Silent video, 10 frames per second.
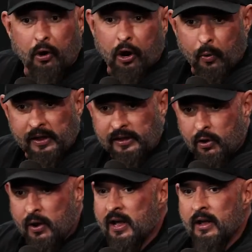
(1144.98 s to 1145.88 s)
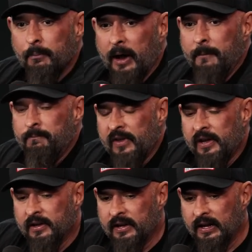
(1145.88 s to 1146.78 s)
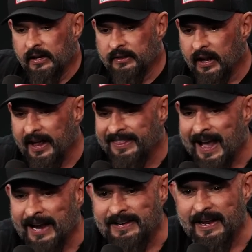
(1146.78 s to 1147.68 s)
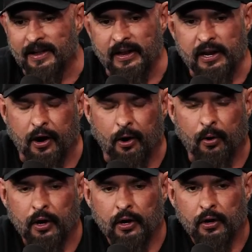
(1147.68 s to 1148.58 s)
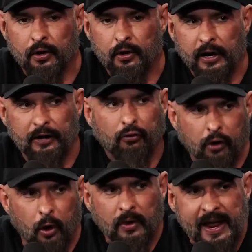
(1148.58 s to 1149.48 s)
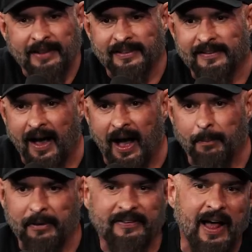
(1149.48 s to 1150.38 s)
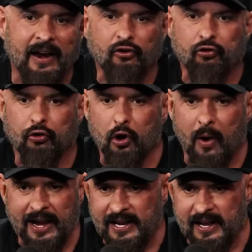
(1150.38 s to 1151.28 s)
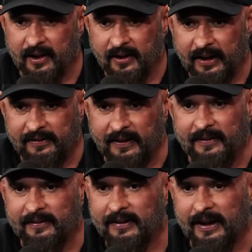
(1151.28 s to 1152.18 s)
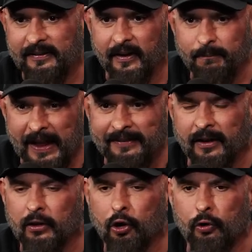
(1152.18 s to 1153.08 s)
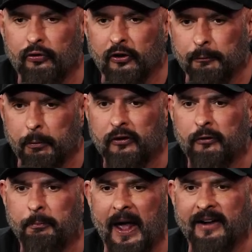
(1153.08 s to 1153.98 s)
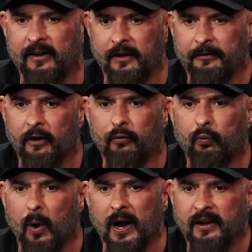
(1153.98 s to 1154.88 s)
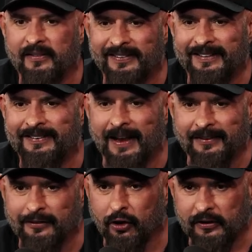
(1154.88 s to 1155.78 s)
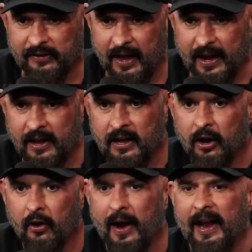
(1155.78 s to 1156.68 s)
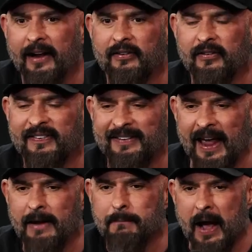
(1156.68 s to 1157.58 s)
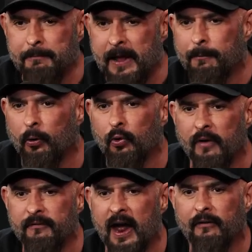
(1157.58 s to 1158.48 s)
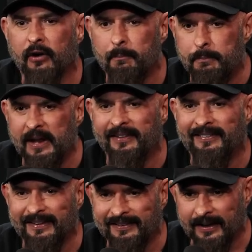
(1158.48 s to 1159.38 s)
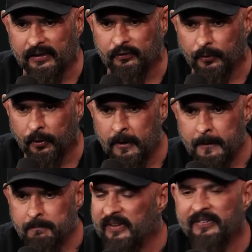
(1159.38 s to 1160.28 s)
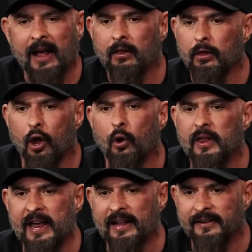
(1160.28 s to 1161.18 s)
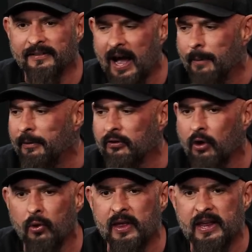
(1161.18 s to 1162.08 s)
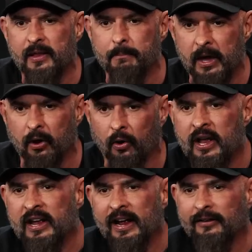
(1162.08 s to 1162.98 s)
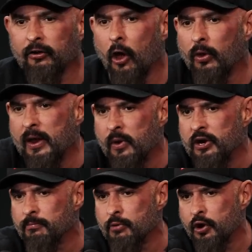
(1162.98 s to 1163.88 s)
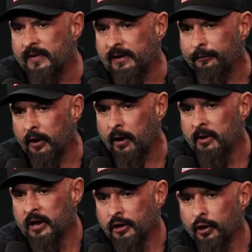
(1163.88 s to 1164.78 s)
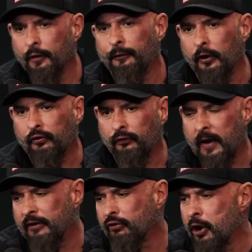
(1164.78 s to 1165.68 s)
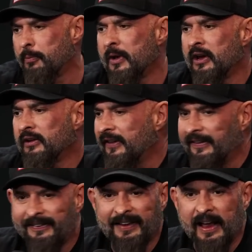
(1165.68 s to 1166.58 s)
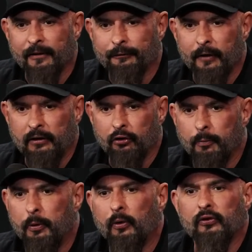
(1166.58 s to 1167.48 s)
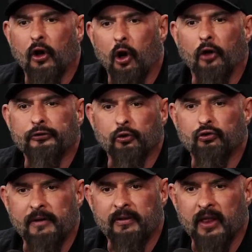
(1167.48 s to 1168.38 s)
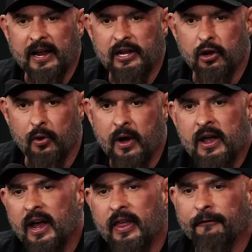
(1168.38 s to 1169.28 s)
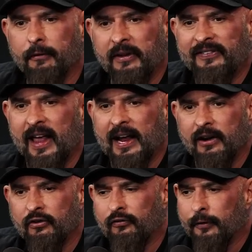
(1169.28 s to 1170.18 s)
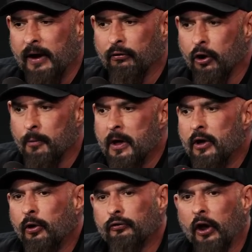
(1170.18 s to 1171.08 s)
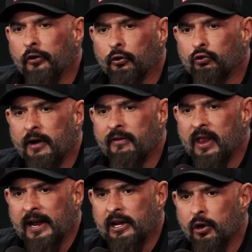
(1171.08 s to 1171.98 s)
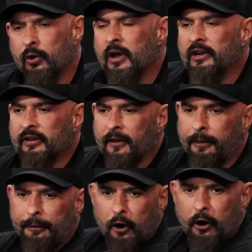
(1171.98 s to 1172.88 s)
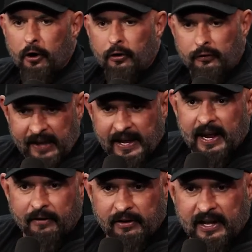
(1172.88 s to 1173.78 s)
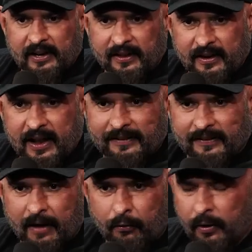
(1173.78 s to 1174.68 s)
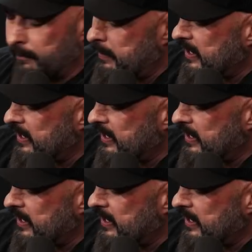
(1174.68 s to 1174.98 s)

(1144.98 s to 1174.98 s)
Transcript: will go with you. But the the idea that, you know, it's lonely at the top is not a true idea. It's it's it's a that's a loser's perspective of what success looks like. All right. It's said by people who have never been successful. It's not lonely at the top, it's lonely in the middle. It's lonely when you're moving from your first friend group to the second friend group who's also driven like you. And then from the second friend group who's also driven like you to the third who's taking everything to the next level and